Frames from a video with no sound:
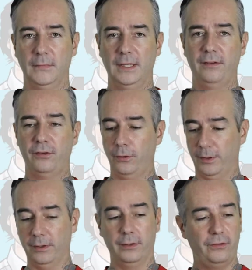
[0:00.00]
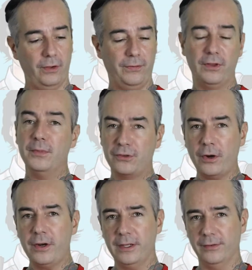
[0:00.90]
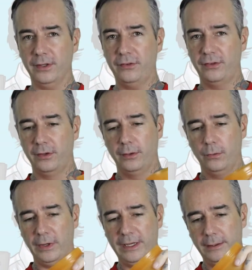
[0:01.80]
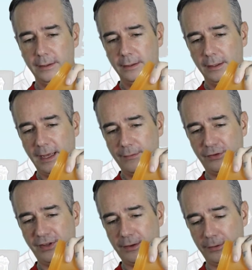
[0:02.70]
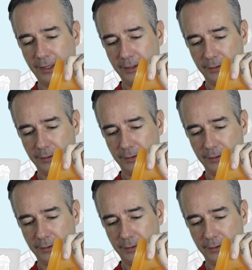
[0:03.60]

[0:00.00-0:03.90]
Let's do it. So for the majority of us, we have a salary.